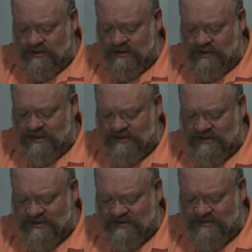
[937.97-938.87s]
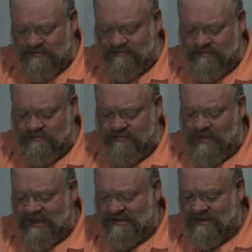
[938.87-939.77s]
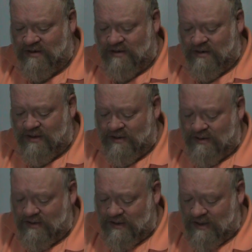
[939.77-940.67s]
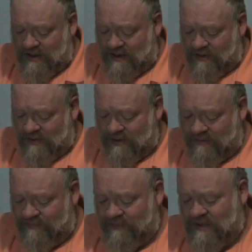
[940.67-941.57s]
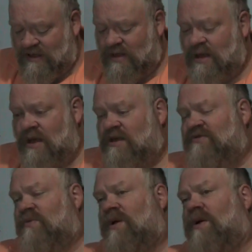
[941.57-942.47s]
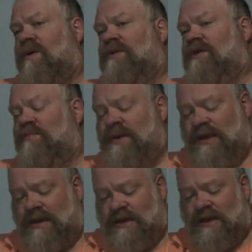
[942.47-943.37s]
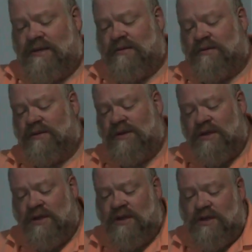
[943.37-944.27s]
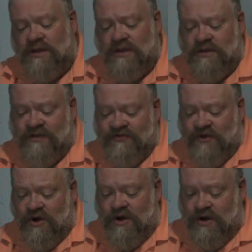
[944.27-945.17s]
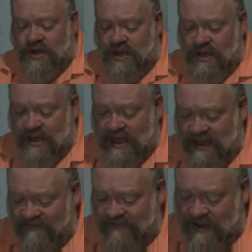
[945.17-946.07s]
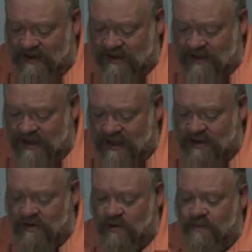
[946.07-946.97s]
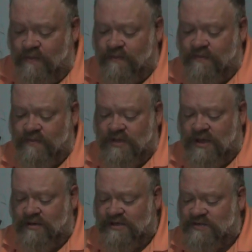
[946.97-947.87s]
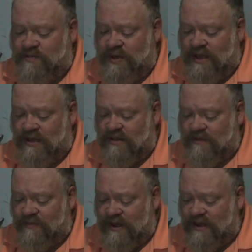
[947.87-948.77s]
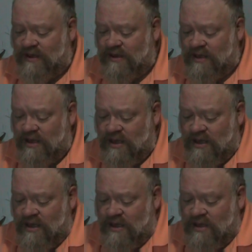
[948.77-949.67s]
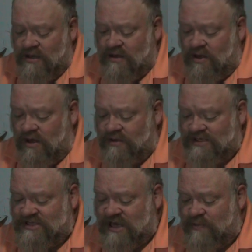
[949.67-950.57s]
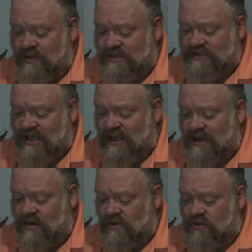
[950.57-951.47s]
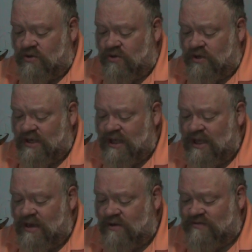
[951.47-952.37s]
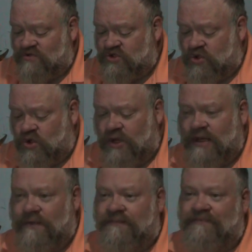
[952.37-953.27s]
that just makes it hard. Anyway. So we're going to go on to the pink candle. The third Advent candle color is pink. The pink called the shepherd's candle or the candle of joy.